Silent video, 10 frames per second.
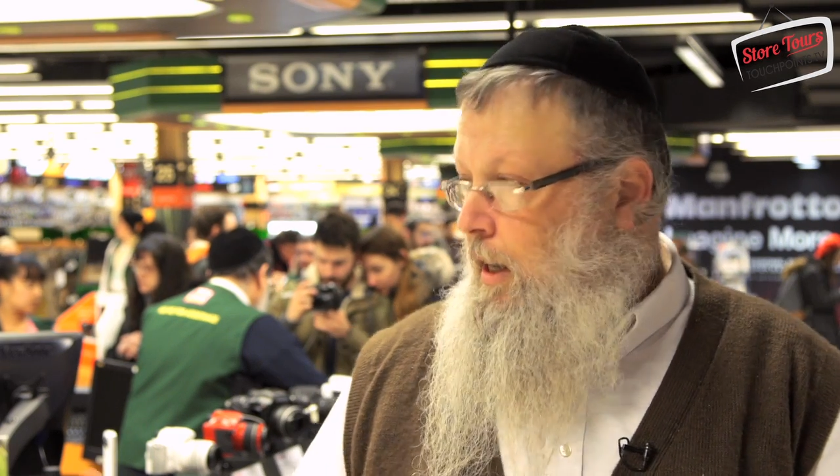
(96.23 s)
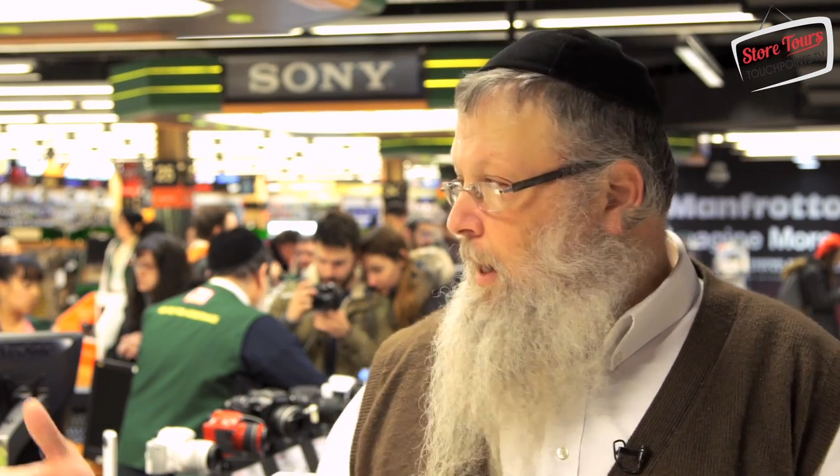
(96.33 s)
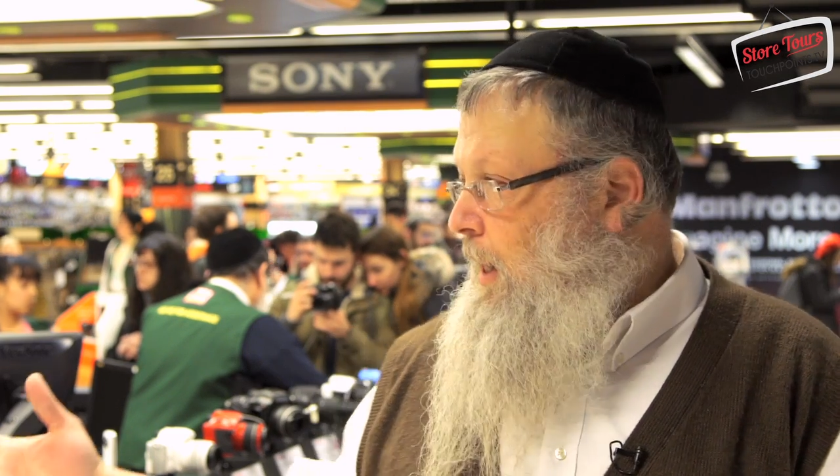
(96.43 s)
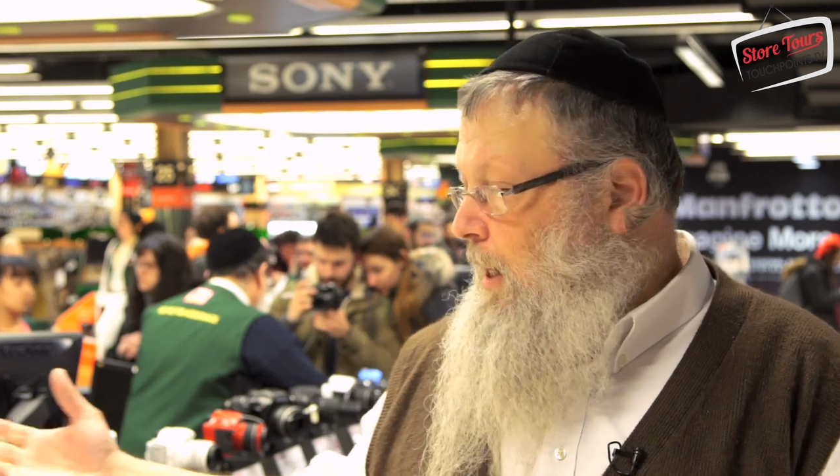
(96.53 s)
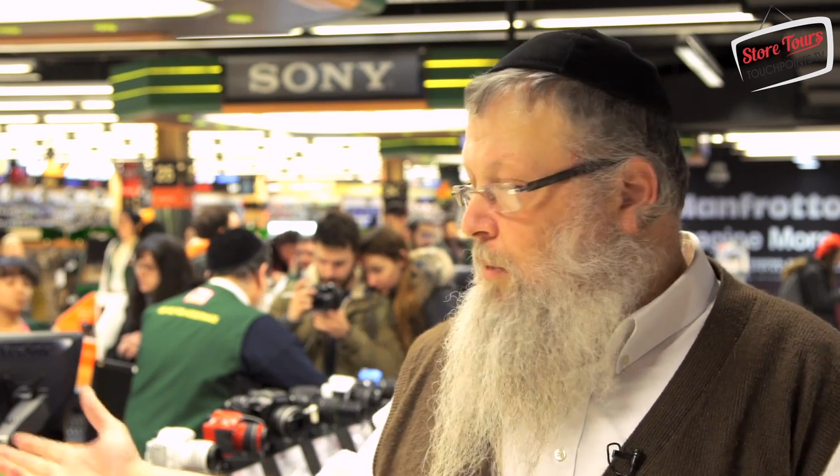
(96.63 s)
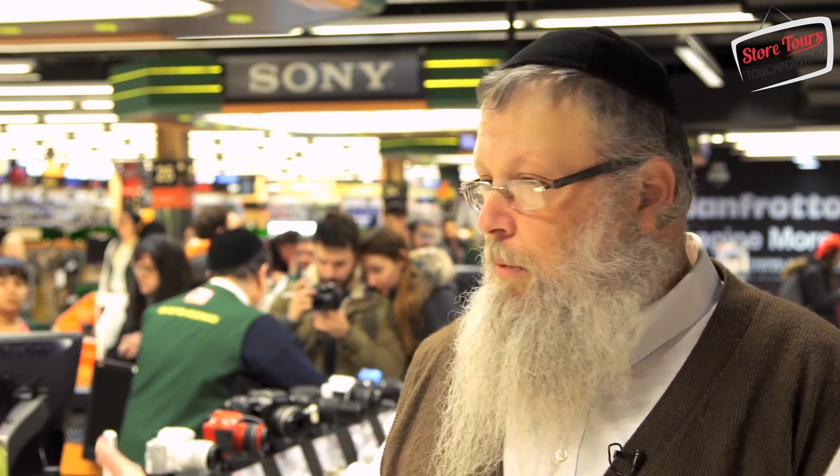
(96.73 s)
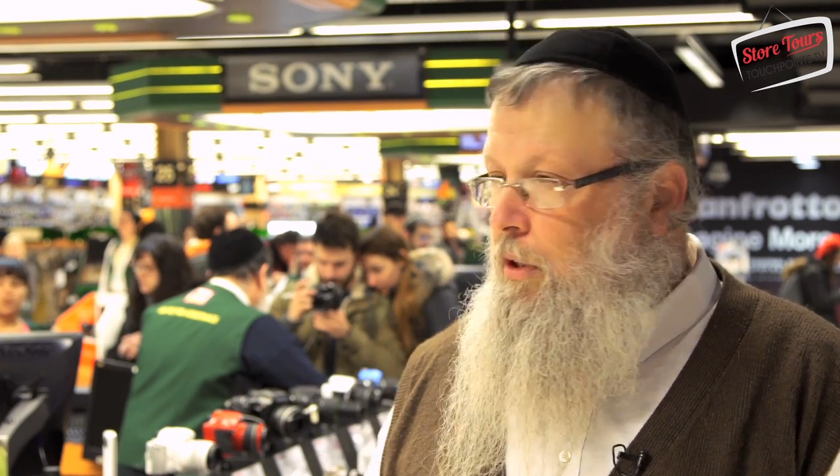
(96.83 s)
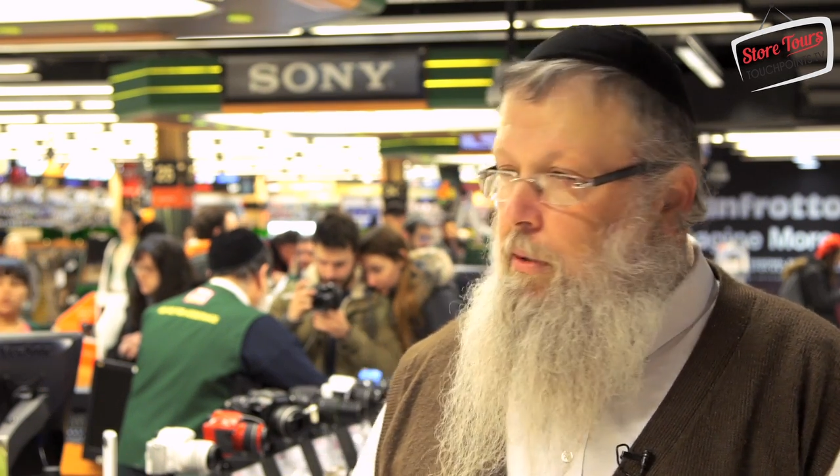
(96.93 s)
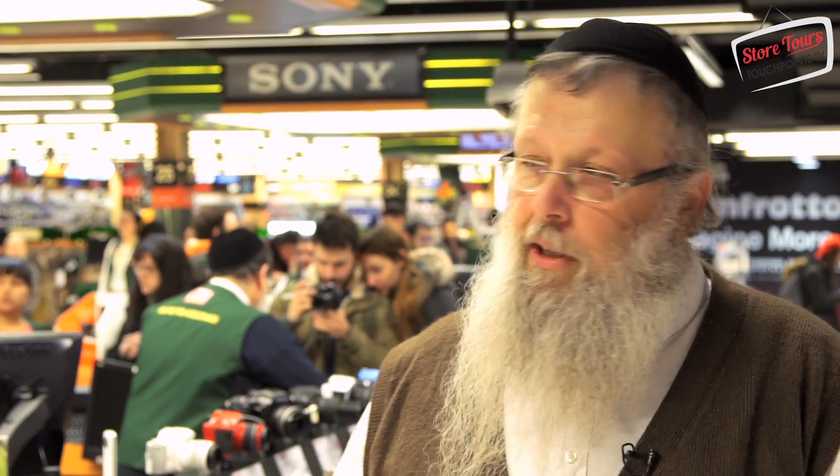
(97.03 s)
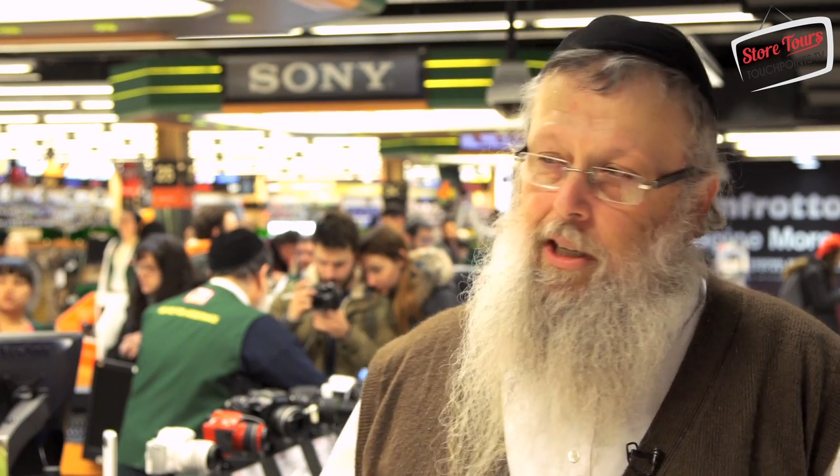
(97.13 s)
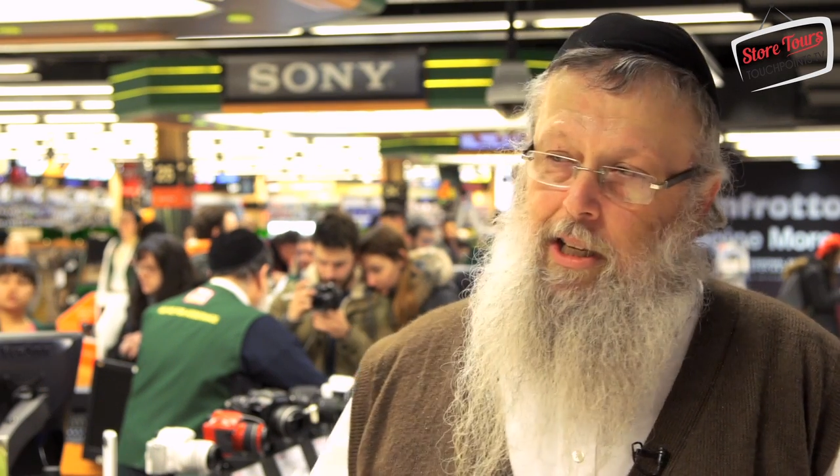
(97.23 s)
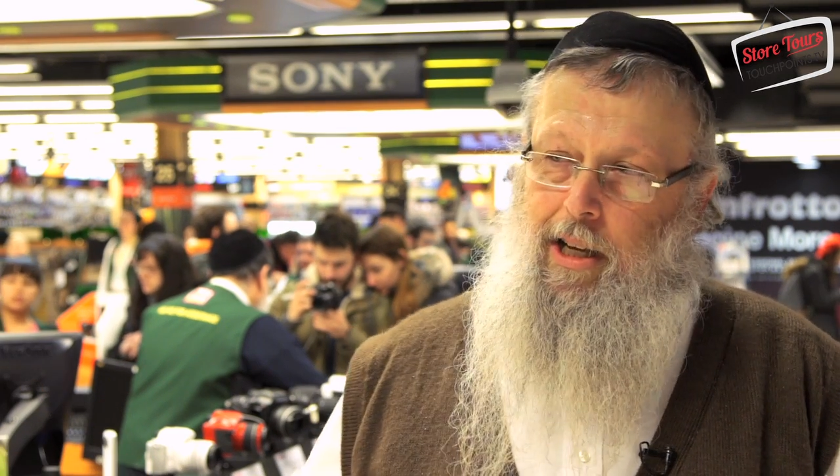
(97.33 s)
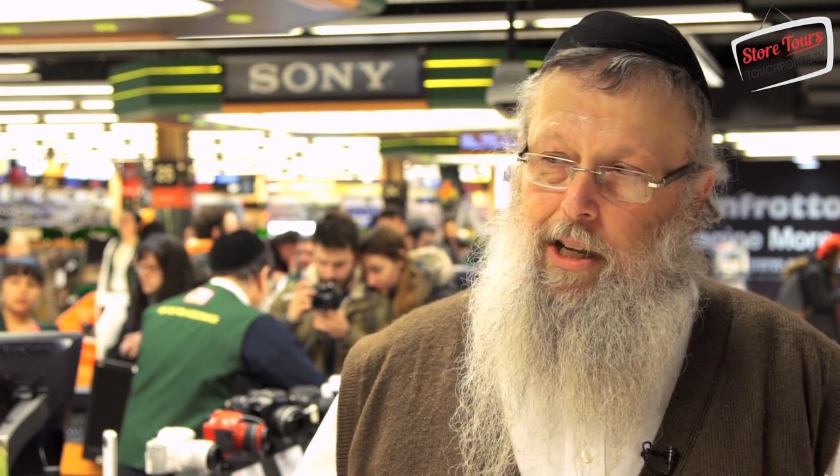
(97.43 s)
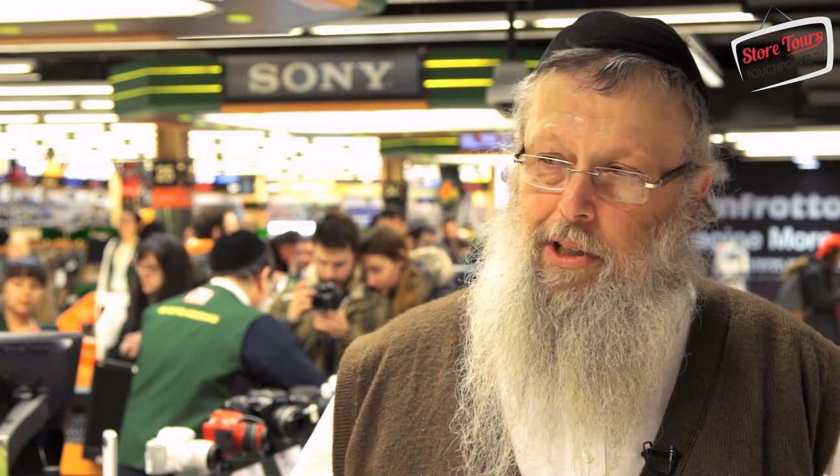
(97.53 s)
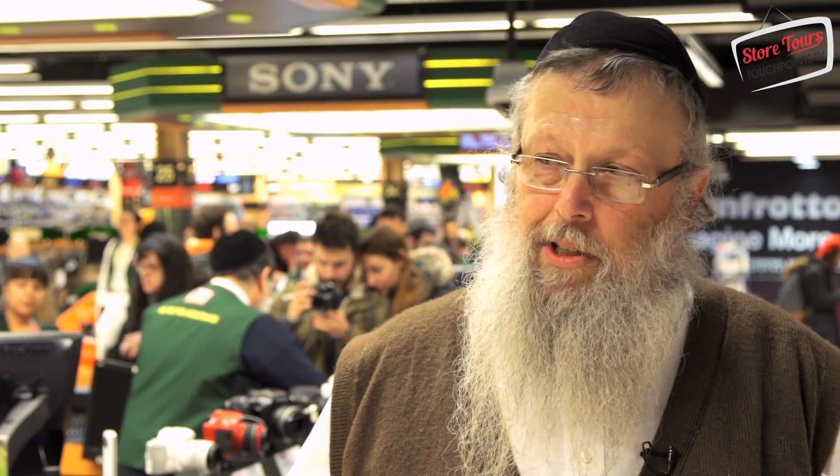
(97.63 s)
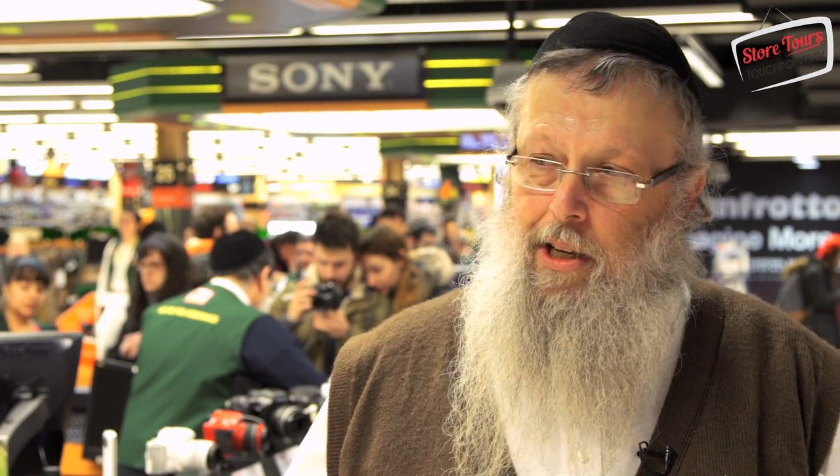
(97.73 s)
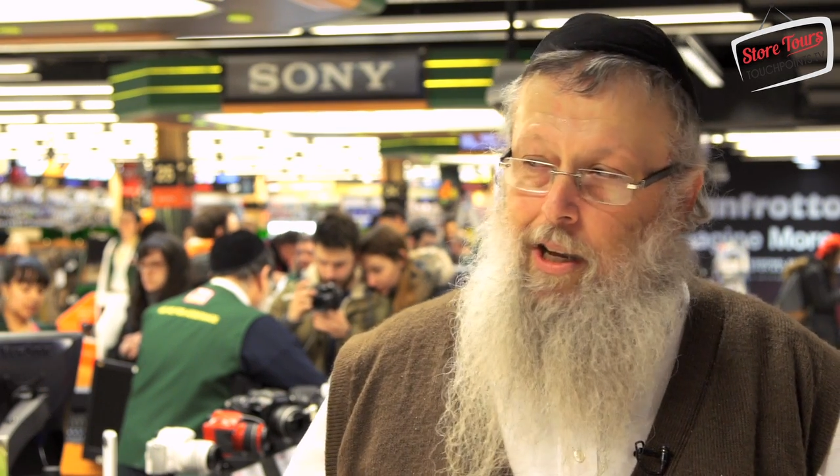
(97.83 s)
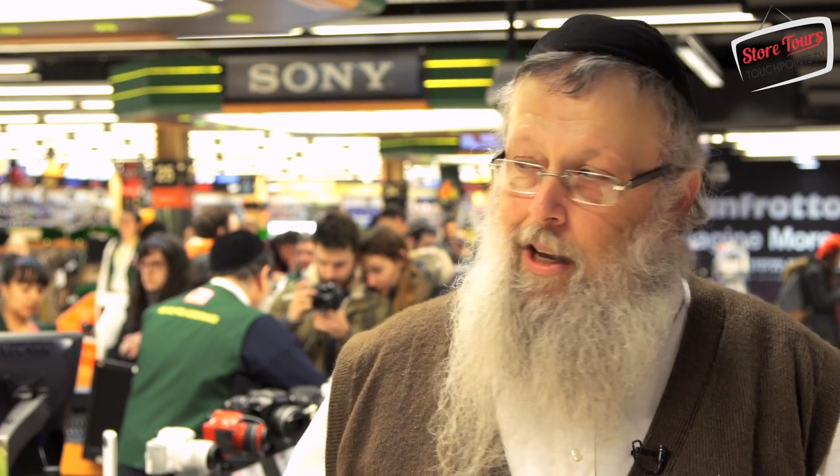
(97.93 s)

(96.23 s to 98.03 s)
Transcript: and that's what we do in the kiosks.